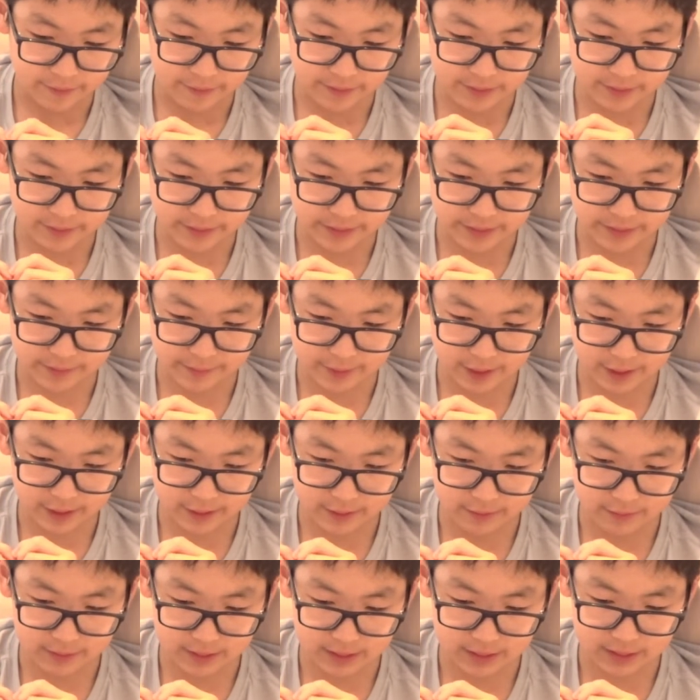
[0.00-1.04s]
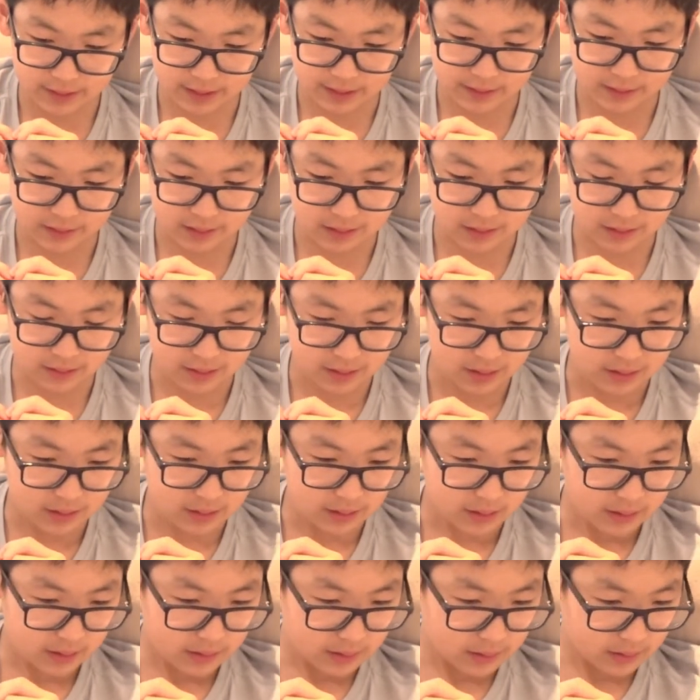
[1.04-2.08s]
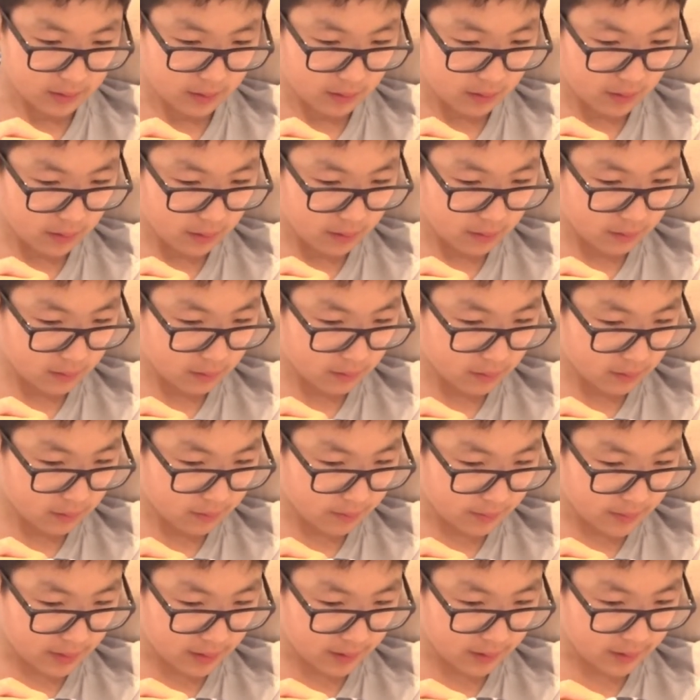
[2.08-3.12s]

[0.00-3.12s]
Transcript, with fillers: for his mother was counselor now